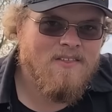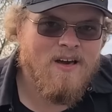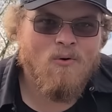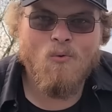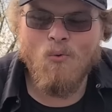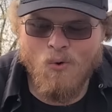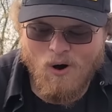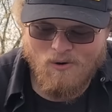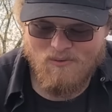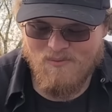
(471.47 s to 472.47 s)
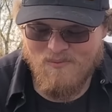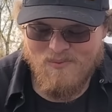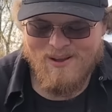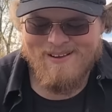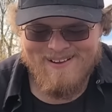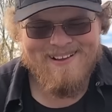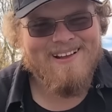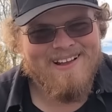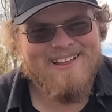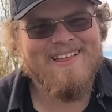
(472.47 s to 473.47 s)
that won't
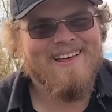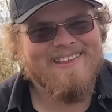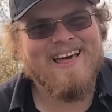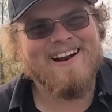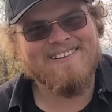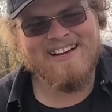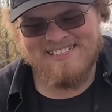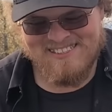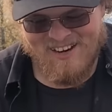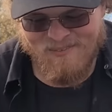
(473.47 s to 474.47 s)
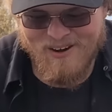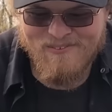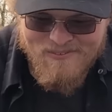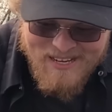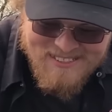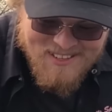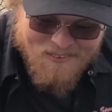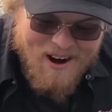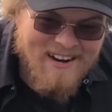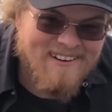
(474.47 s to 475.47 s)
that at least somewhat is the
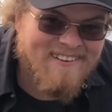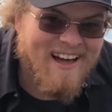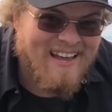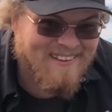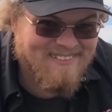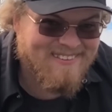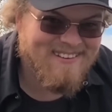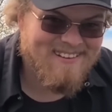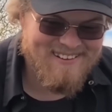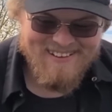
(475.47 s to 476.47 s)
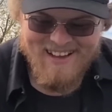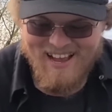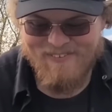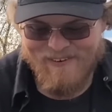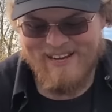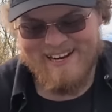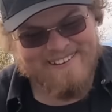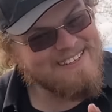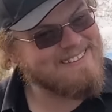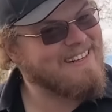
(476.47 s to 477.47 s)
right length. If we could at
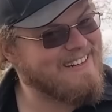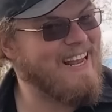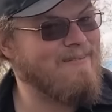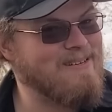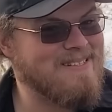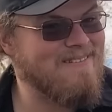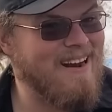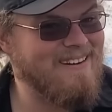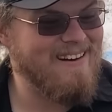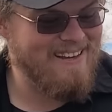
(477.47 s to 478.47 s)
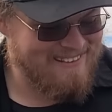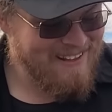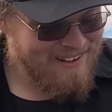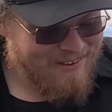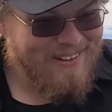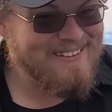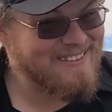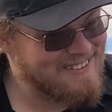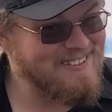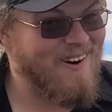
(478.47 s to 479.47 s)
least get a cam that's the right length, that's
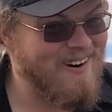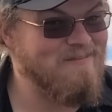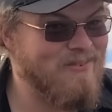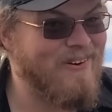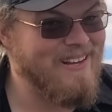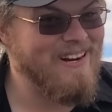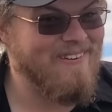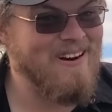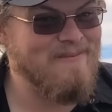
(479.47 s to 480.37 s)
a starting point, you know what